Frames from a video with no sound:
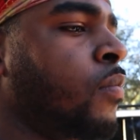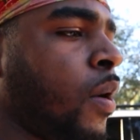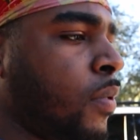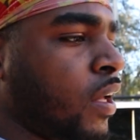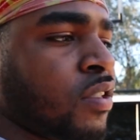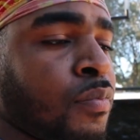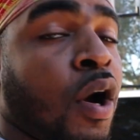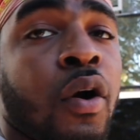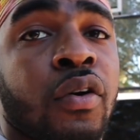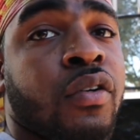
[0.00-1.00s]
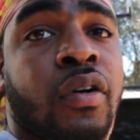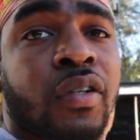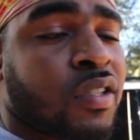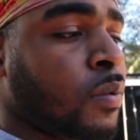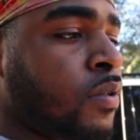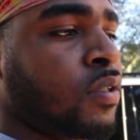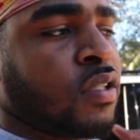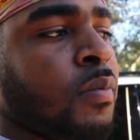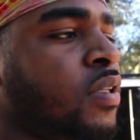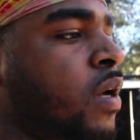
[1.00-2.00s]
probably like tomorrow or
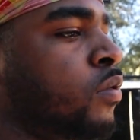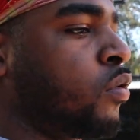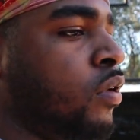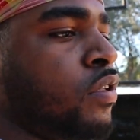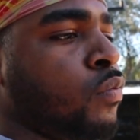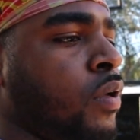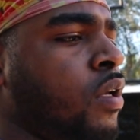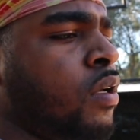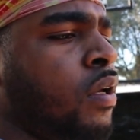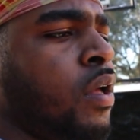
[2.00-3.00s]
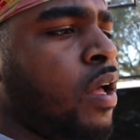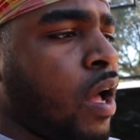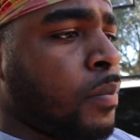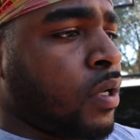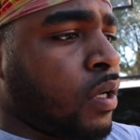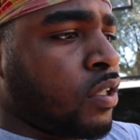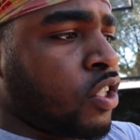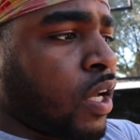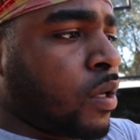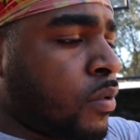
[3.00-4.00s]
sometime during this week, I'm gonna
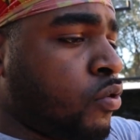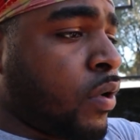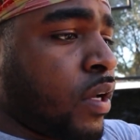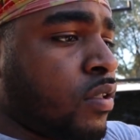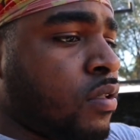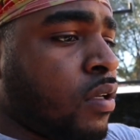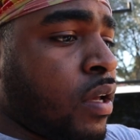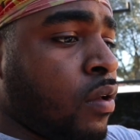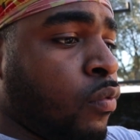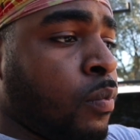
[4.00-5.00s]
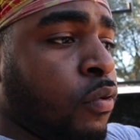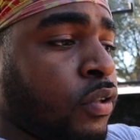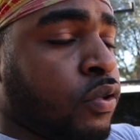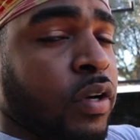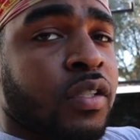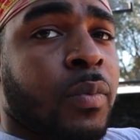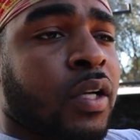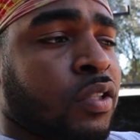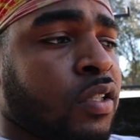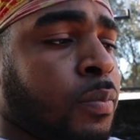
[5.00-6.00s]
jack up the trans and remove the trans
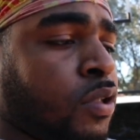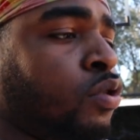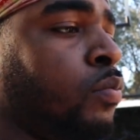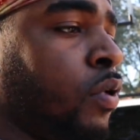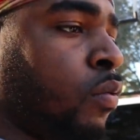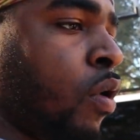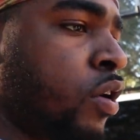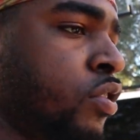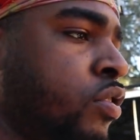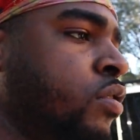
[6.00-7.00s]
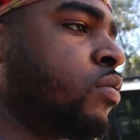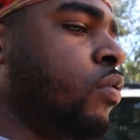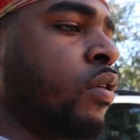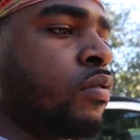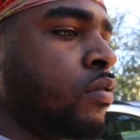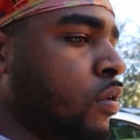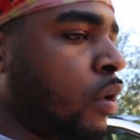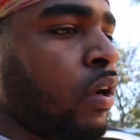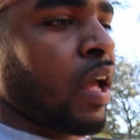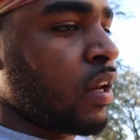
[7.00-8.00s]
mount just to put 2 more washers. Well,
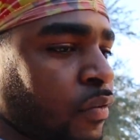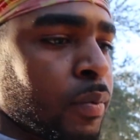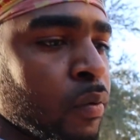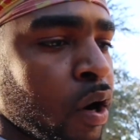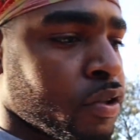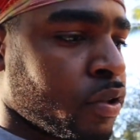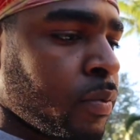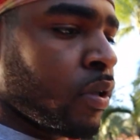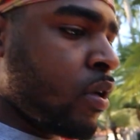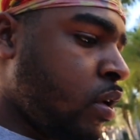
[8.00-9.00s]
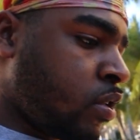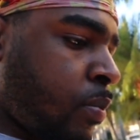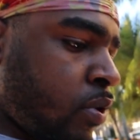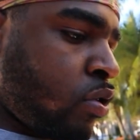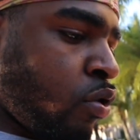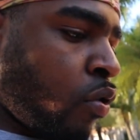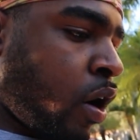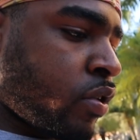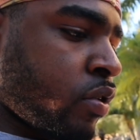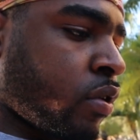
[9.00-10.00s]
I never put washers, but to put 2
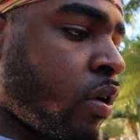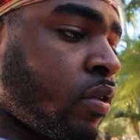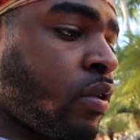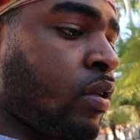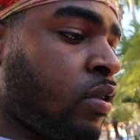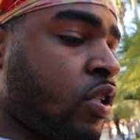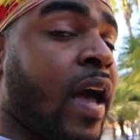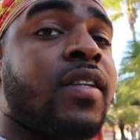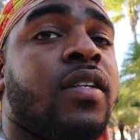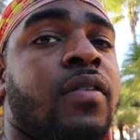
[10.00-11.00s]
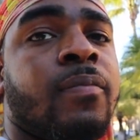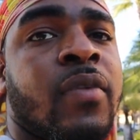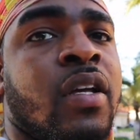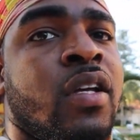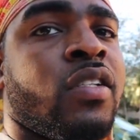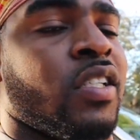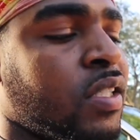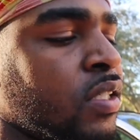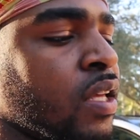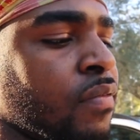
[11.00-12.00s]
washers on the chassis,
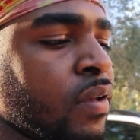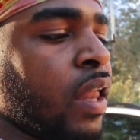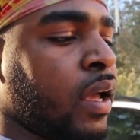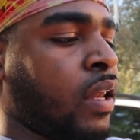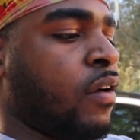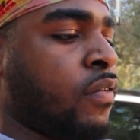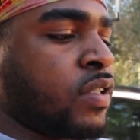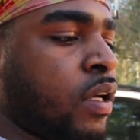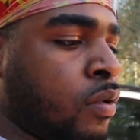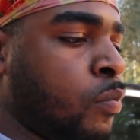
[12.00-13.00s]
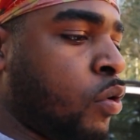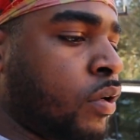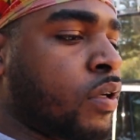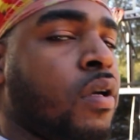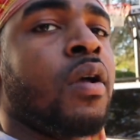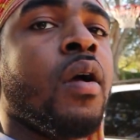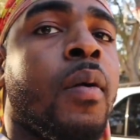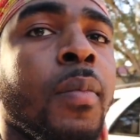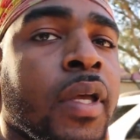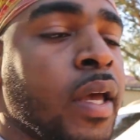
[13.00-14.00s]
just to see if it like levels out the motor.
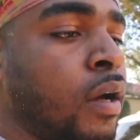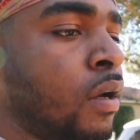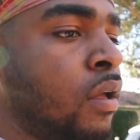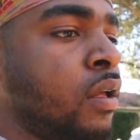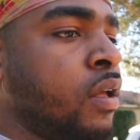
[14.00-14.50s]
But yeah,